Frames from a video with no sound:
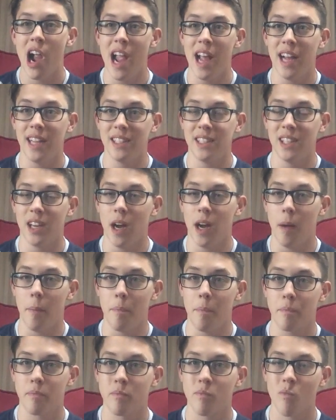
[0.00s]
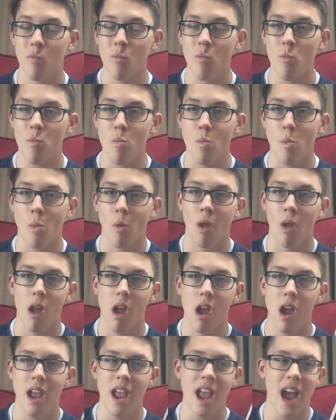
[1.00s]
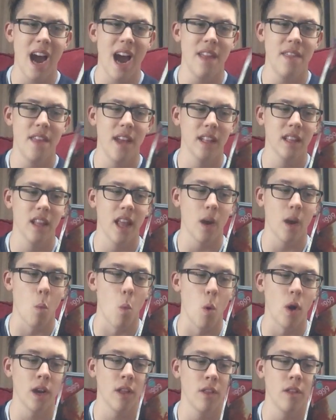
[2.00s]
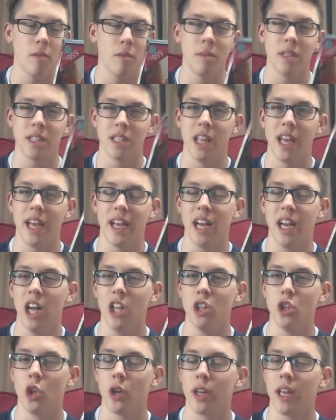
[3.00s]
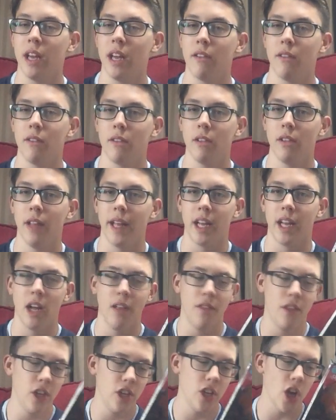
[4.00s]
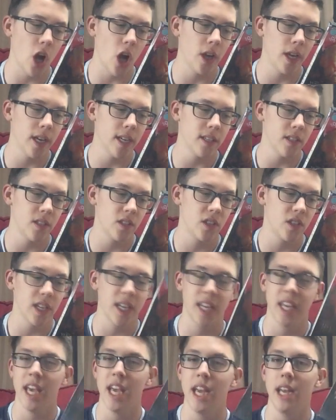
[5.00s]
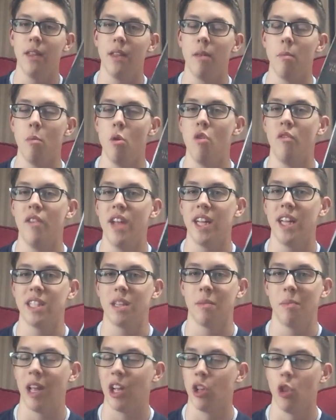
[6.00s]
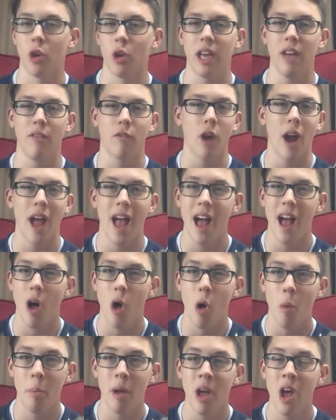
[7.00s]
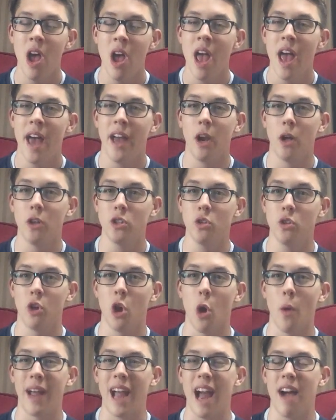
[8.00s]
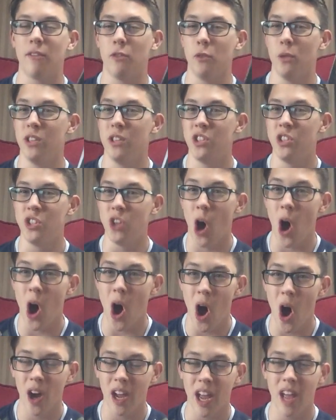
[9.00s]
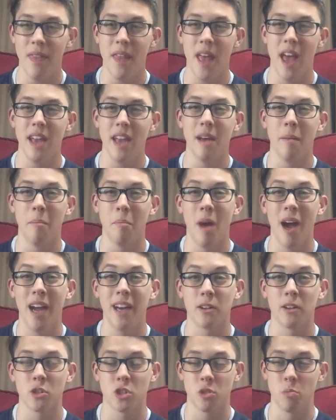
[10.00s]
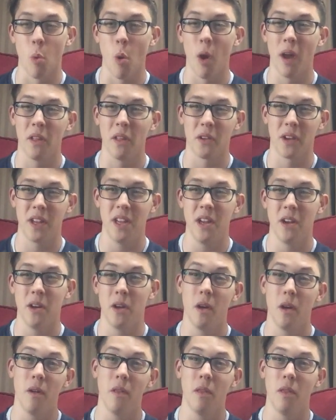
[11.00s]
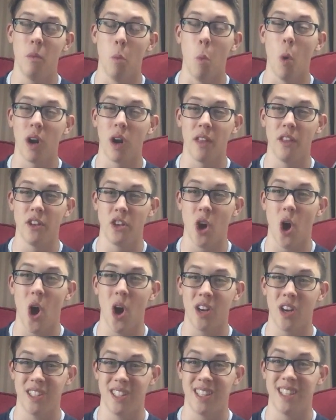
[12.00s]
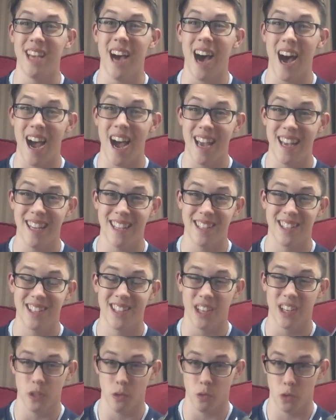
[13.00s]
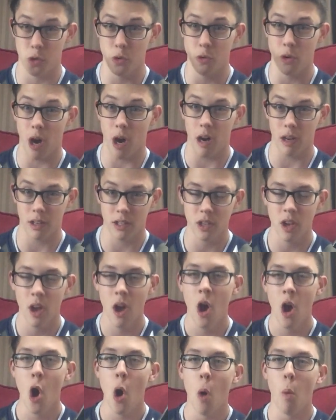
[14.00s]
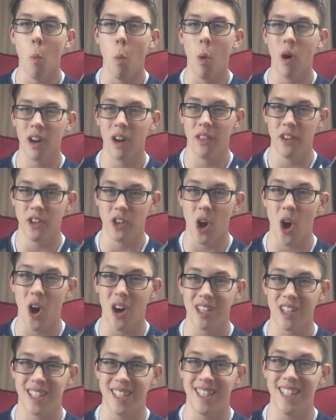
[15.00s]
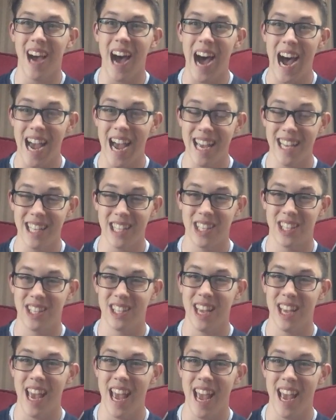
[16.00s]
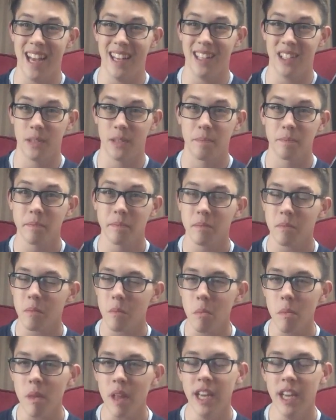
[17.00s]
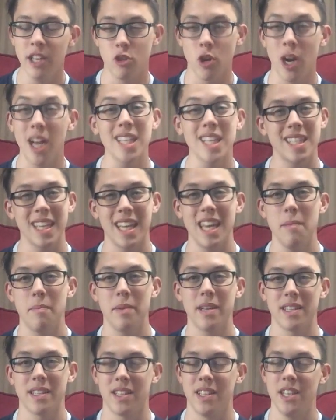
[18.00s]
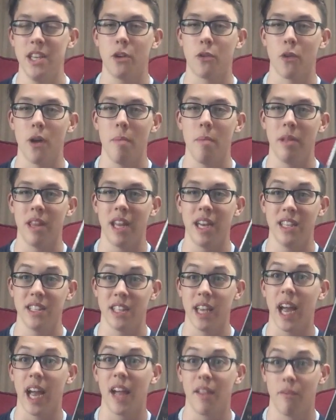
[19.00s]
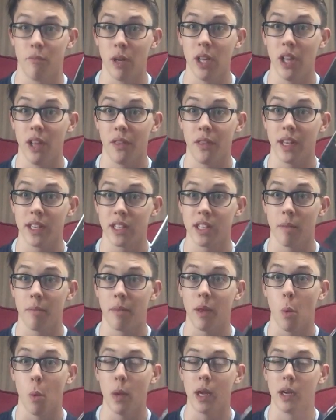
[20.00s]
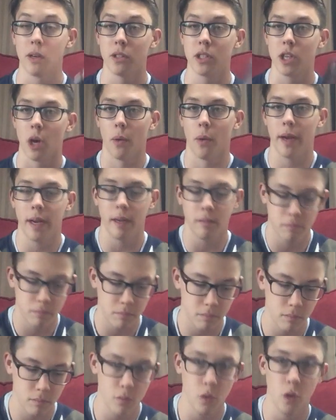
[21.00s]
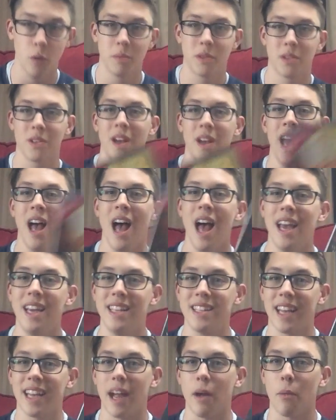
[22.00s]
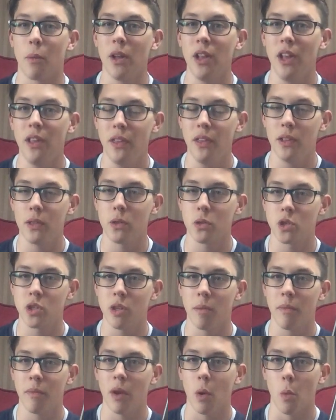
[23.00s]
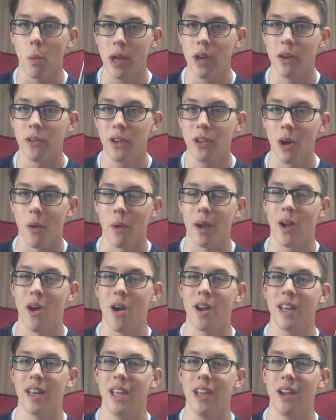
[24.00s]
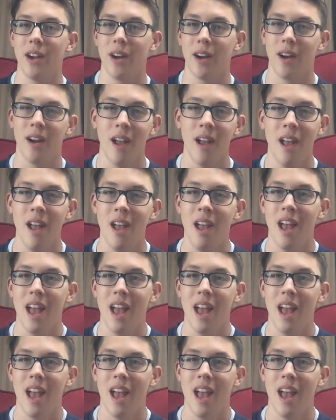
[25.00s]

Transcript: And yeah, and then like one of them is like looking like the youngest kid in the movie ends up like looking for help and also going after his dog. And then, minor spoiler here, one of the dogs dies, because there's 2 dogs. One of the dogs dies, and he tries to keep it a secret, but then he's like, I really think something weird's going... Oops. He's like, I really think there's something weird going on here.